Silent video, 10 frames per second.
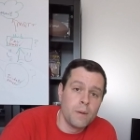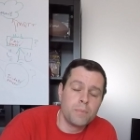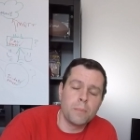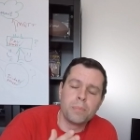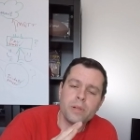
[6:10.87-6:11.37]

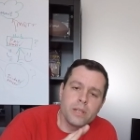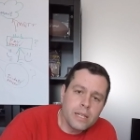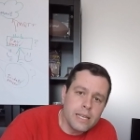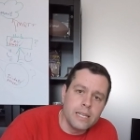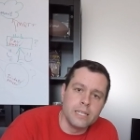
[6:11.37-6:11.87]
but
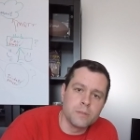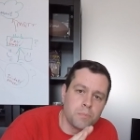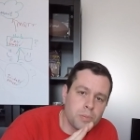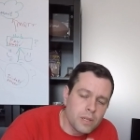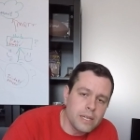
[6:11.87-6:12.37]
please,
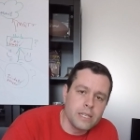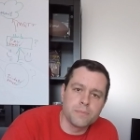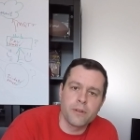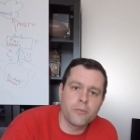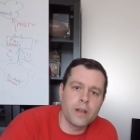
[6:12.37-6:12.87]
please,
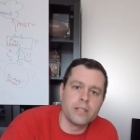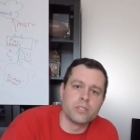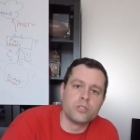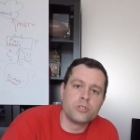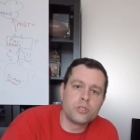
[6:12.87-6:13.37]
my
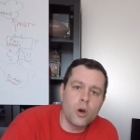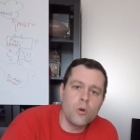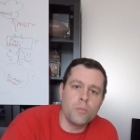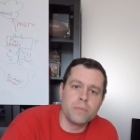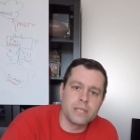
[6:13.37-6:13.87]
friends,
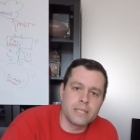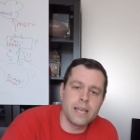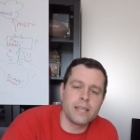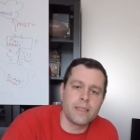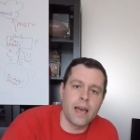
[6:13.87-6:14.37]
don't
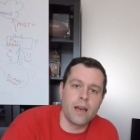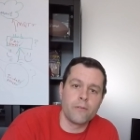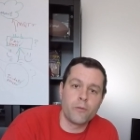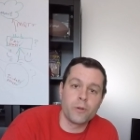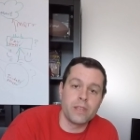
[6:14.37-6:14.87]
mistake that
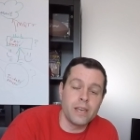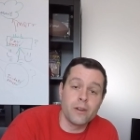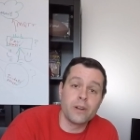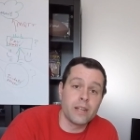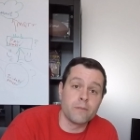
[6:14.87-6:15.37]
for the
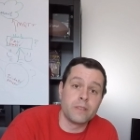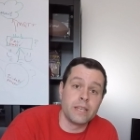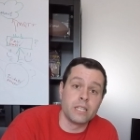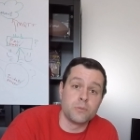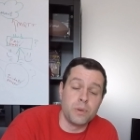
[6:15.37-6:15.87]
Internet of
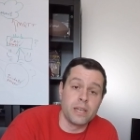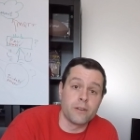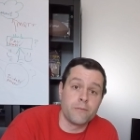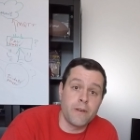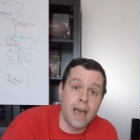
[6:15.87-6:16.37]
Things being
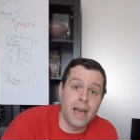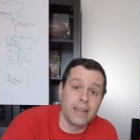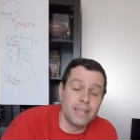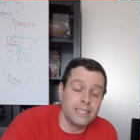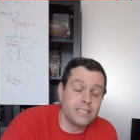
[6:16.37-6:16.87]
a
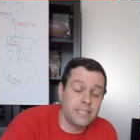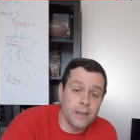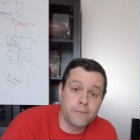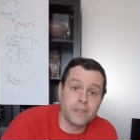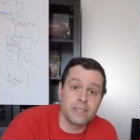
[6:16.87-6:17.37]
fad. It
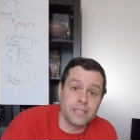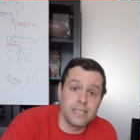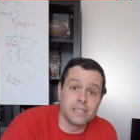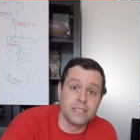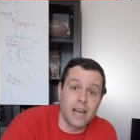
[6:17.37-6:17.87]

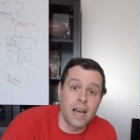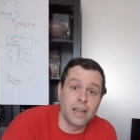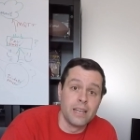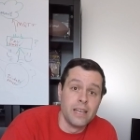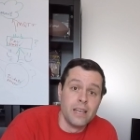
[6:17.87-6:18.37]
definitely is
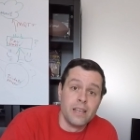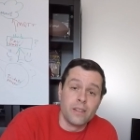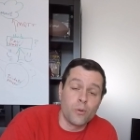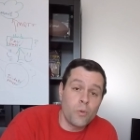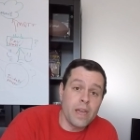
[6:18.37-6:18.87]
not.
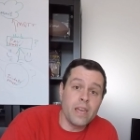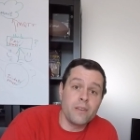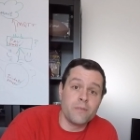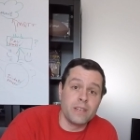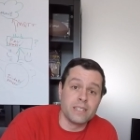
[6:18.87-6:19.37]
The
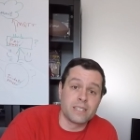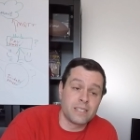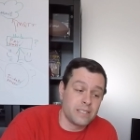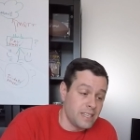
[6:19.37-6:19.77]
wave is